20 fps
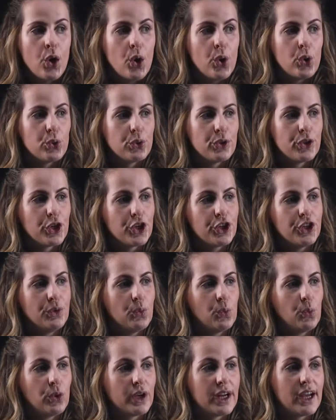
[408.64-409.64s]
Although
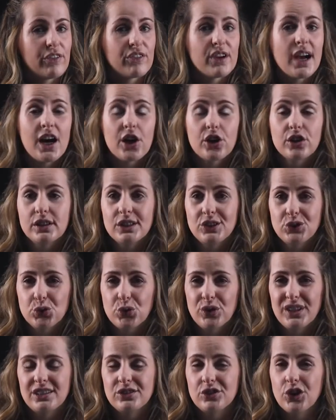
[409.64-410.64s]
what I've currently
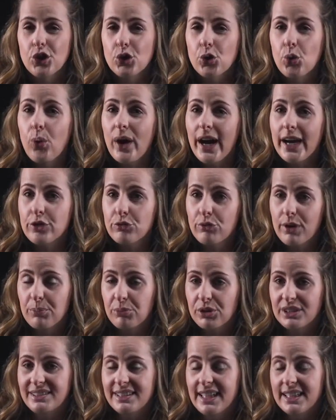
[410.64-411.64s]
drawn is not quite
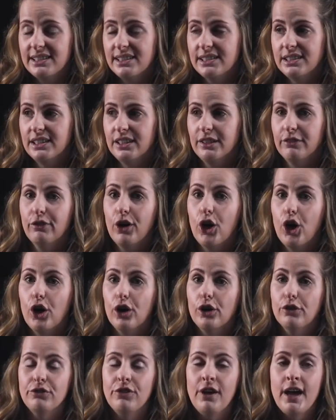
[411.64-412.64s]
representative
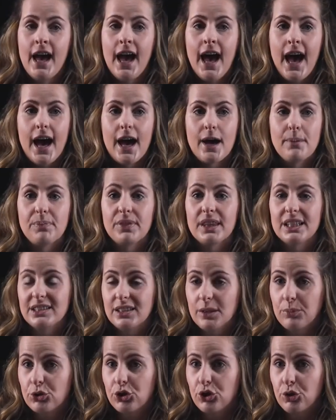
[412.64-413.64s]
of the
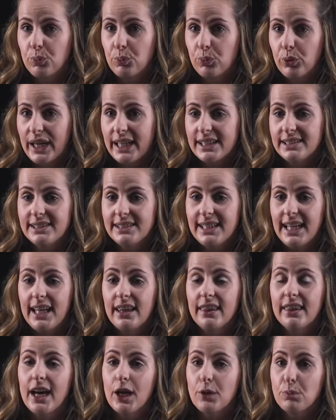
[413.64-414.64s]
typical breast
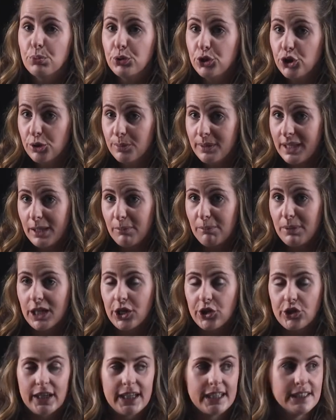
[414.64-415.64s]
in that puberty
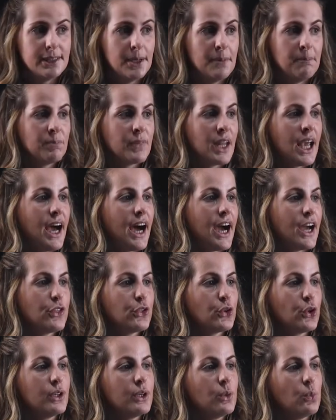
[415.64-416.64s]
period, I
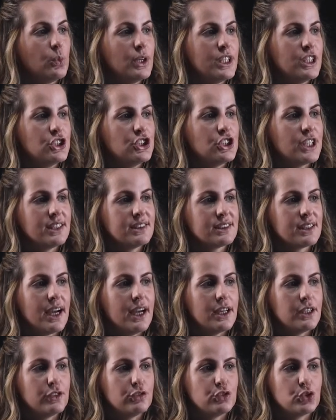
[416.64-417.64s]
thought we'd just
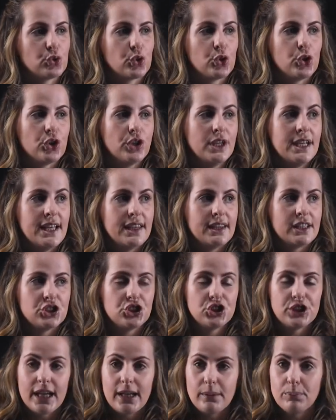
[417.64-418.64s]
kind of draw the
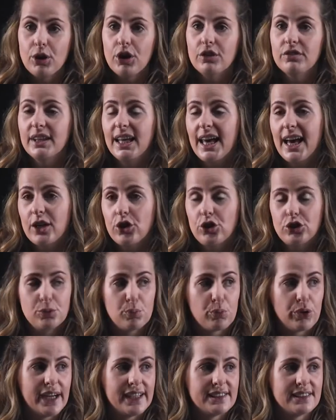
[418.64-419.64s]
shape of the adult
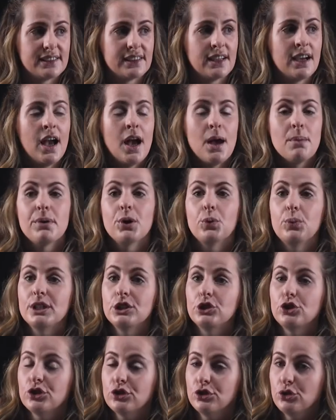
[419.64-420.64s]
breast, but
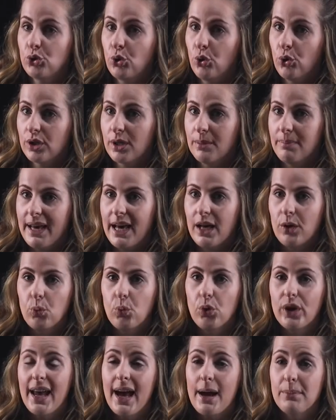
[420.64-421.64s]
we'd just talk about
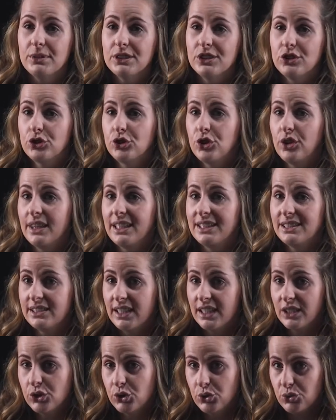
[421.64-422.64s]
what happens to the
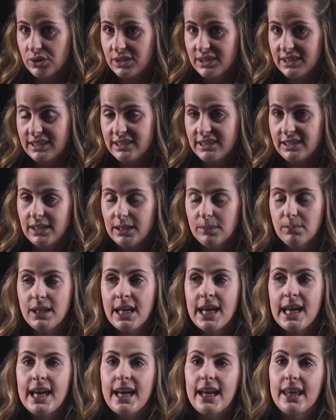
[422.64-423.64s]
ductal
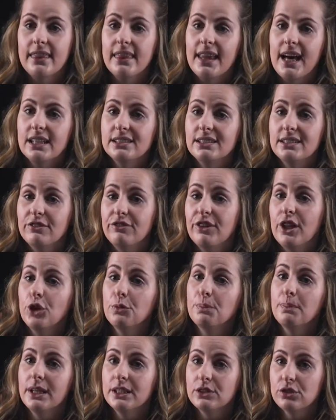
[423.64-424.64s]
system in that
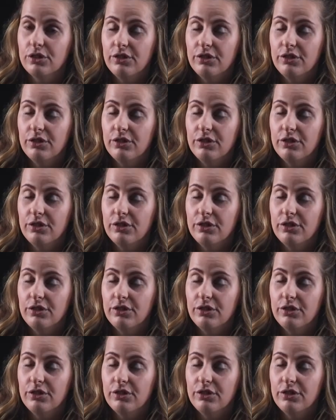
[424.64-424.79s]
developmental